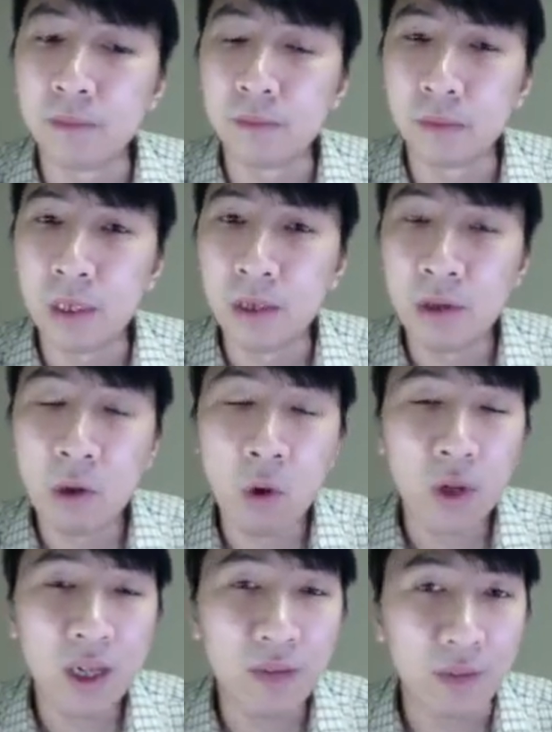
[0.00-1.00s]
They no
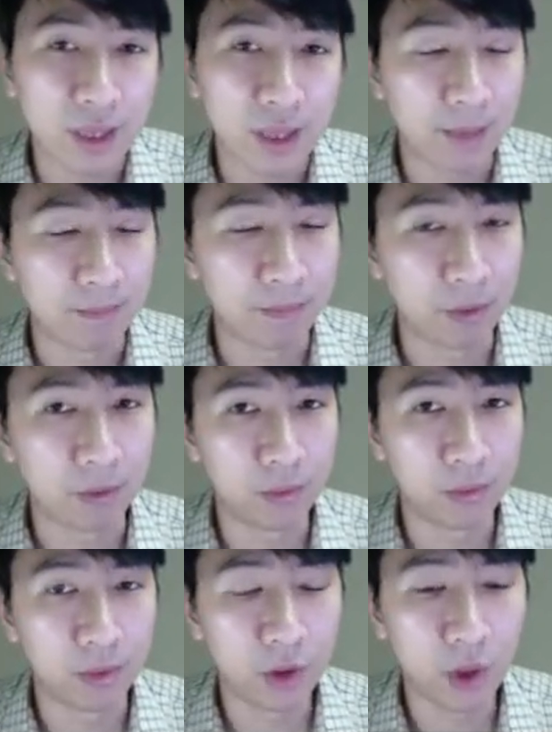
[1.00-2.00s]
longer have a temple.
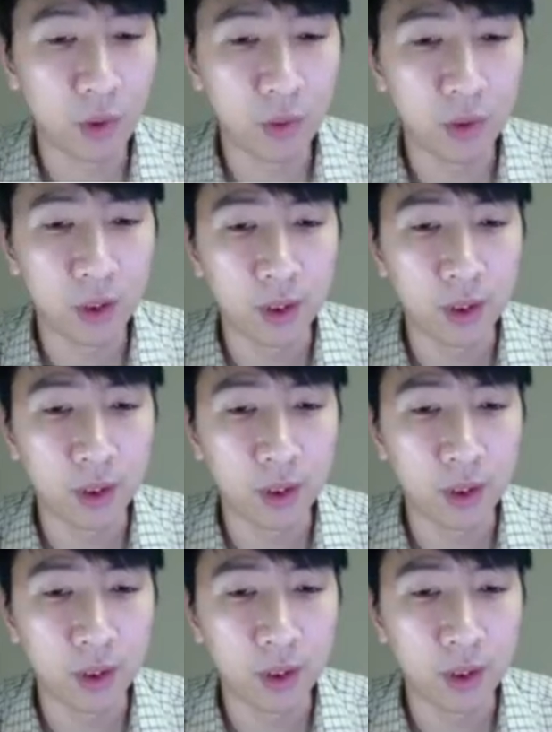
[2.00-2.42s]
So